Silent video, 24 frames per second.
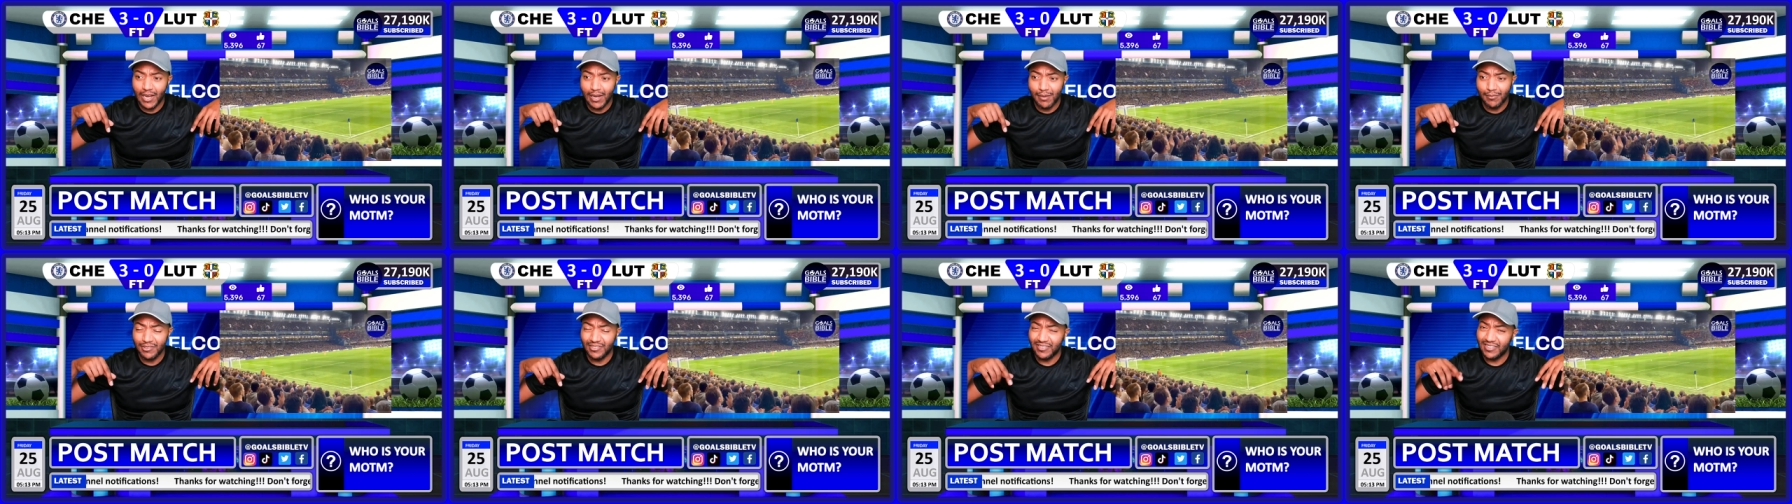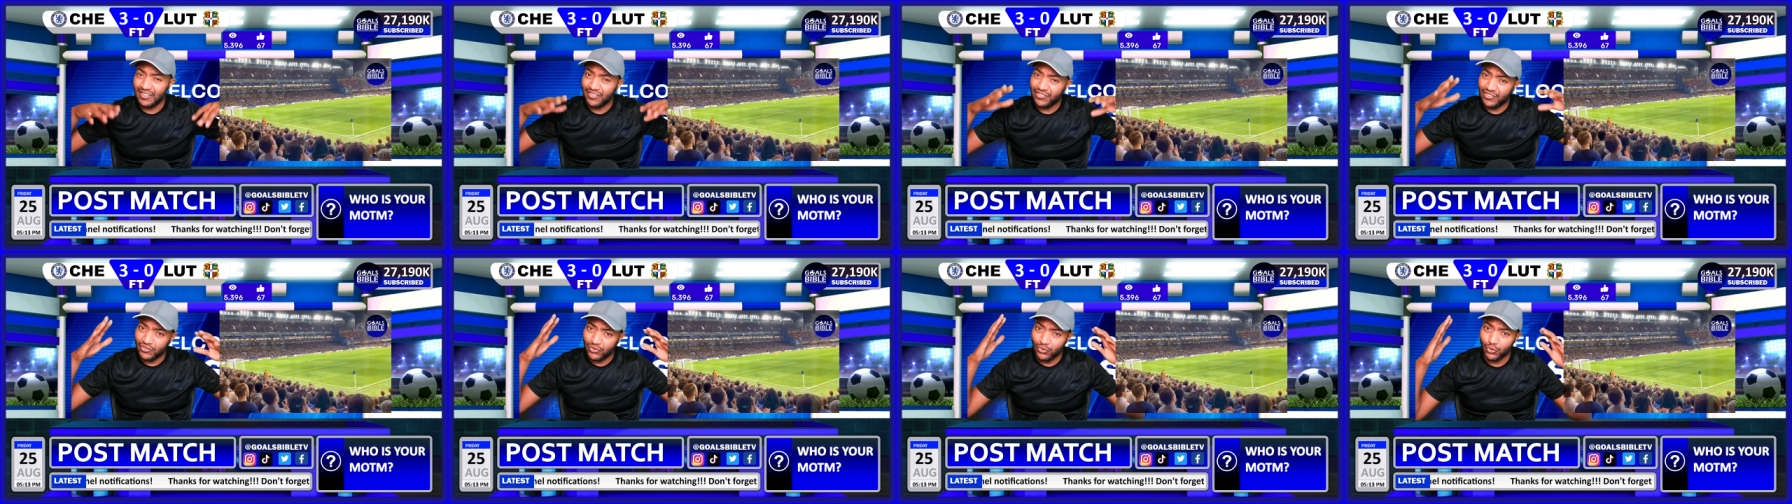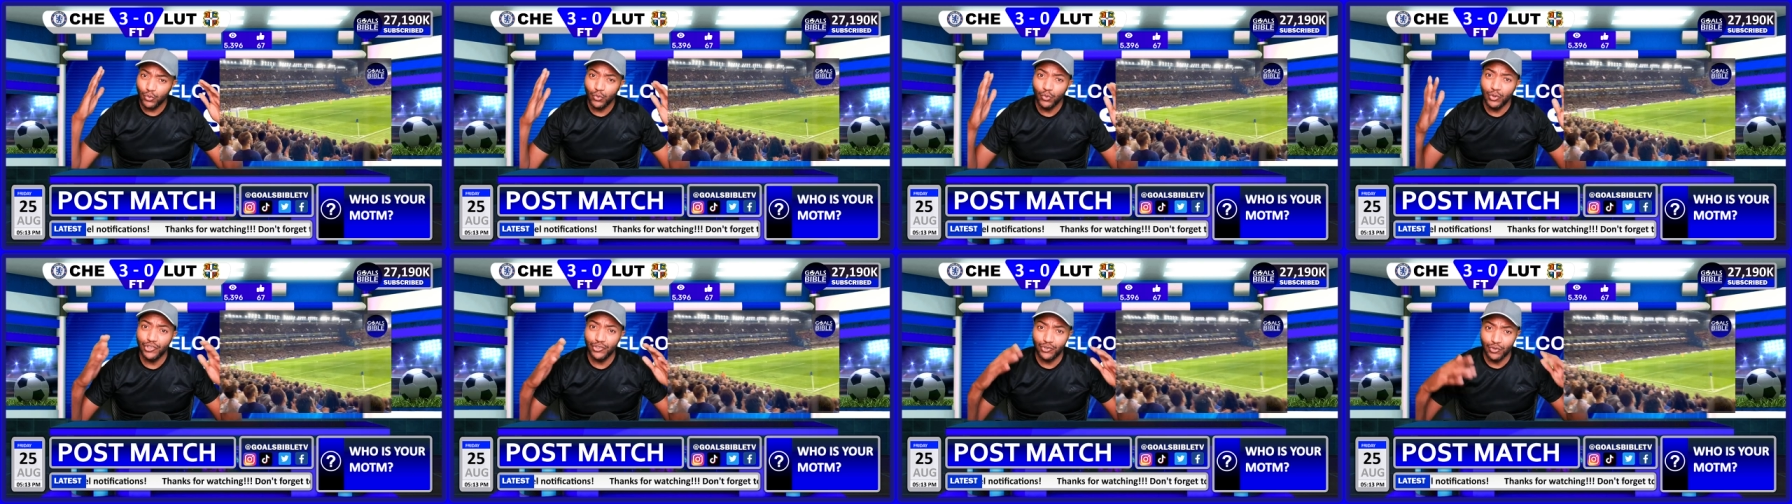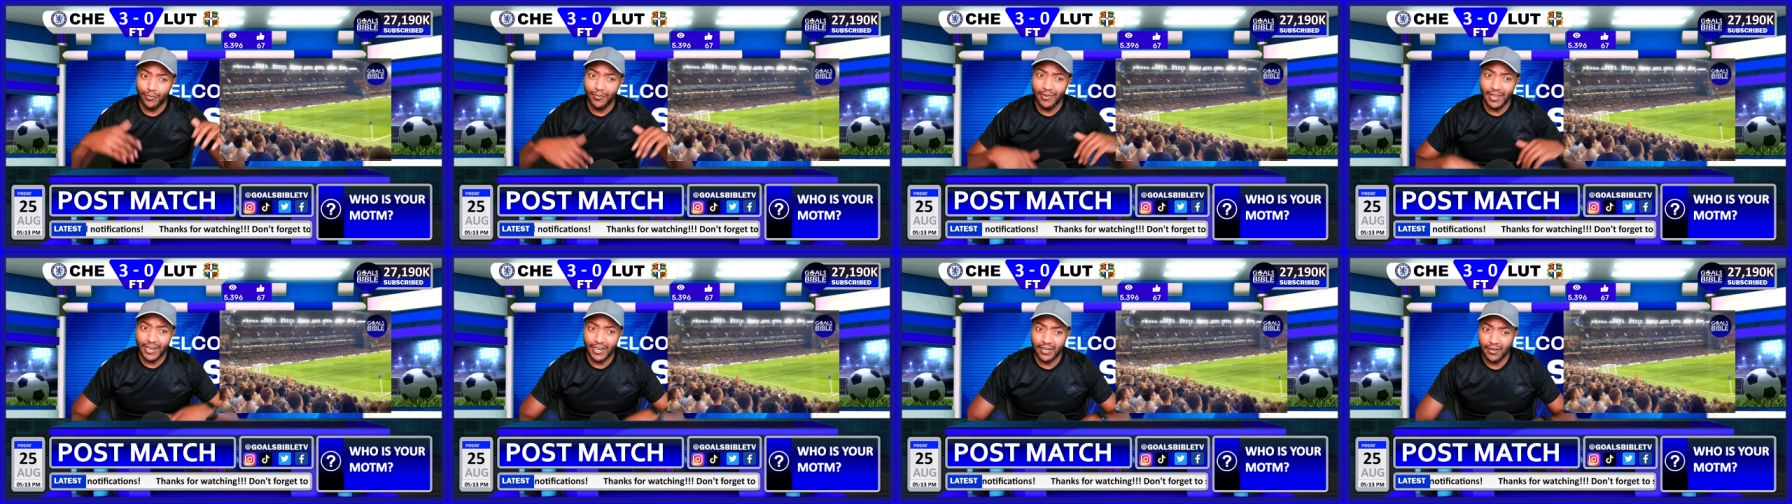comment sections who was
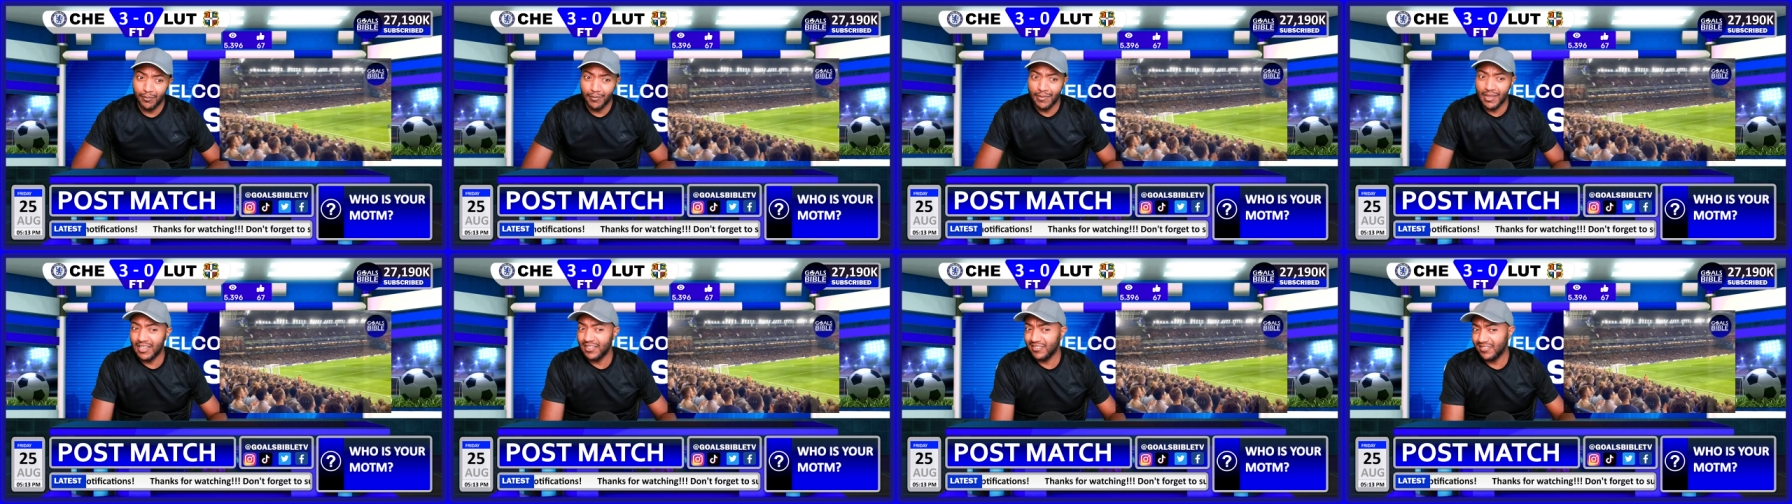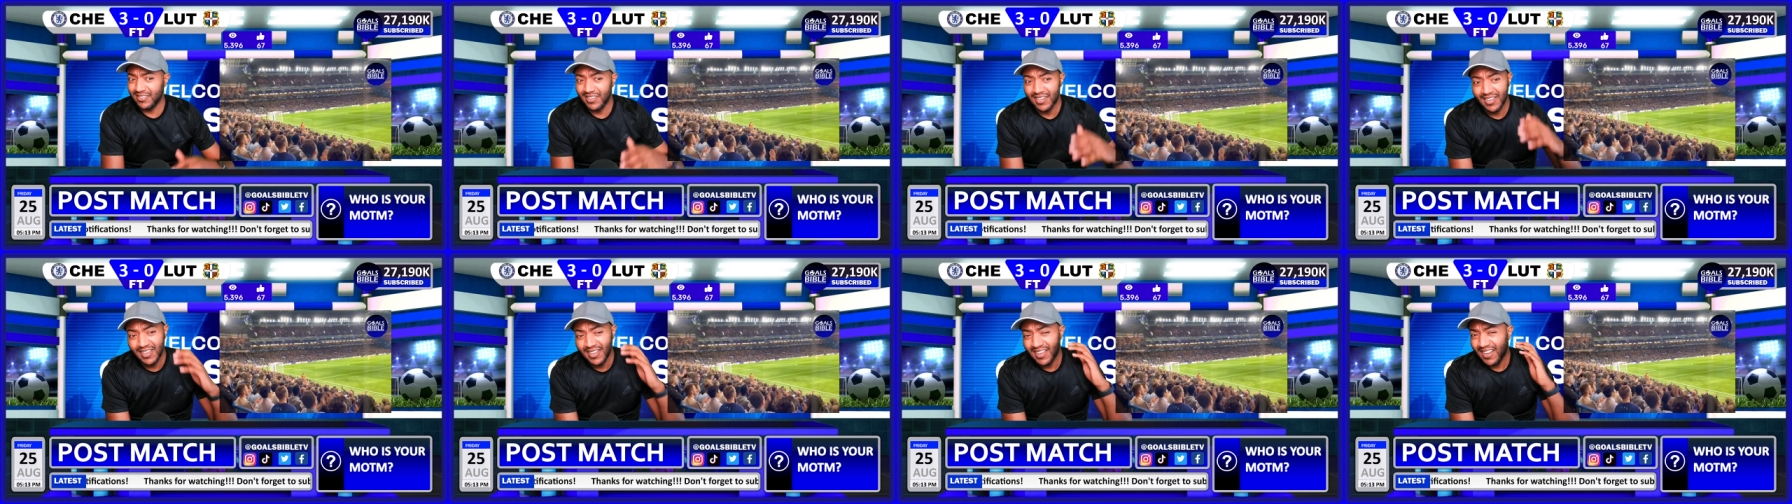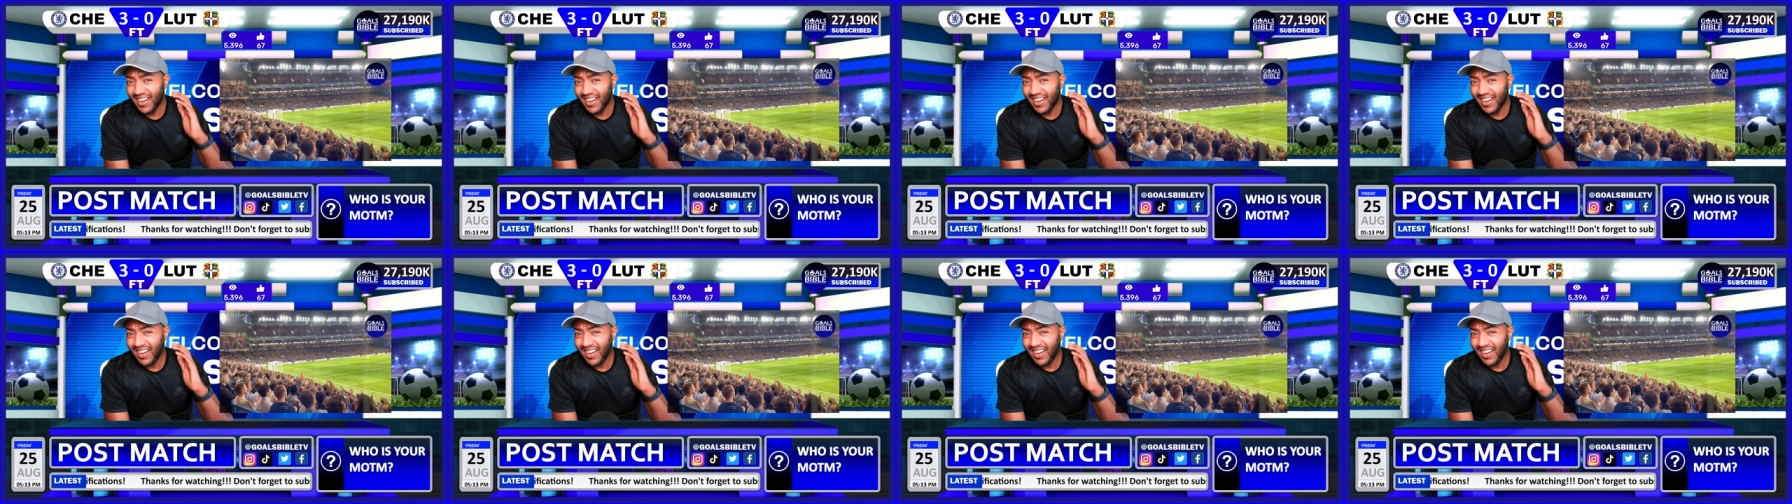your man of the match.